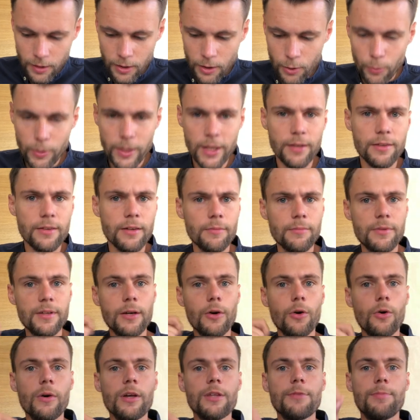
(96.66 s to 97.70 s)
We get something
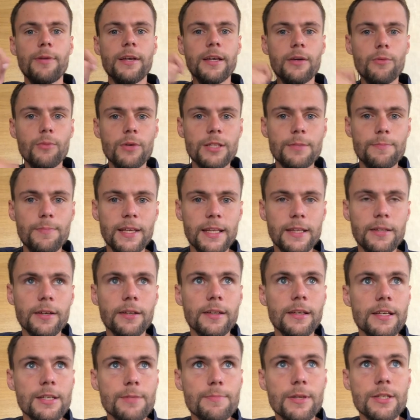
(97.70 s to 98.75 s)
always playing with
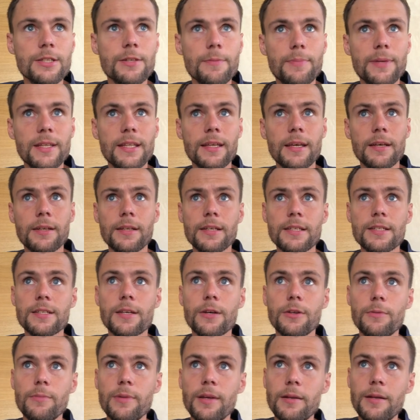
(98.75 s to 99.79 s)
bitterness, but the bitterness is
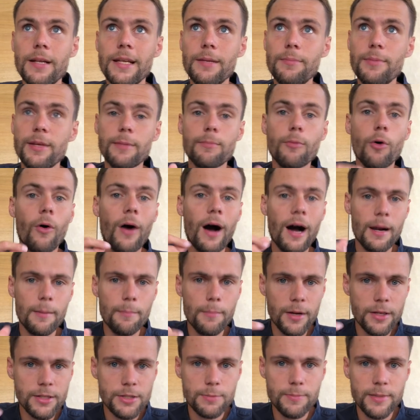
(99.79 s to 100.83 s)
going to be a little bit more
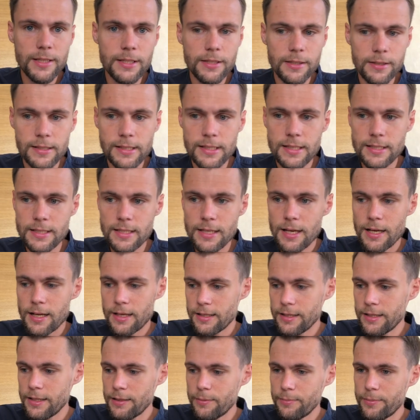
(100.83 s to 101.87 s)
almonds bitterness,
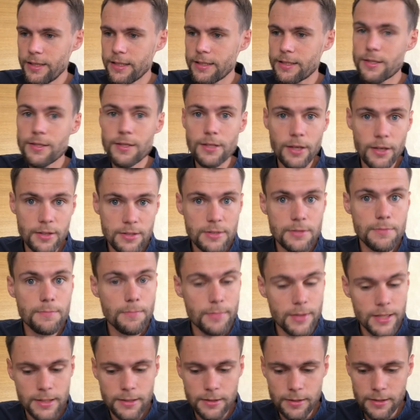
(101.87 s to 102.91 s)
a little bit nuts
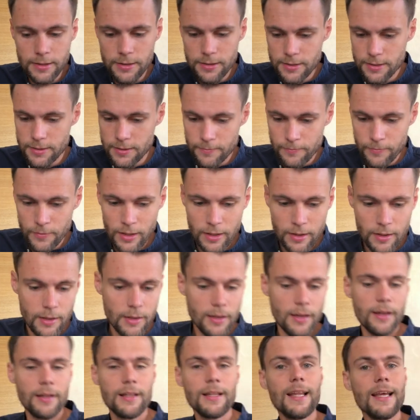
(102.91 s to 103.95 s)
bitterness,
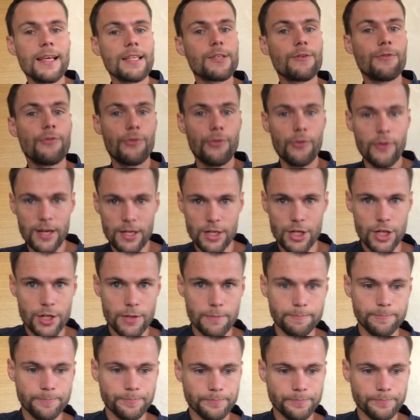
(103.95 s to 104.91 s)
and less fresh.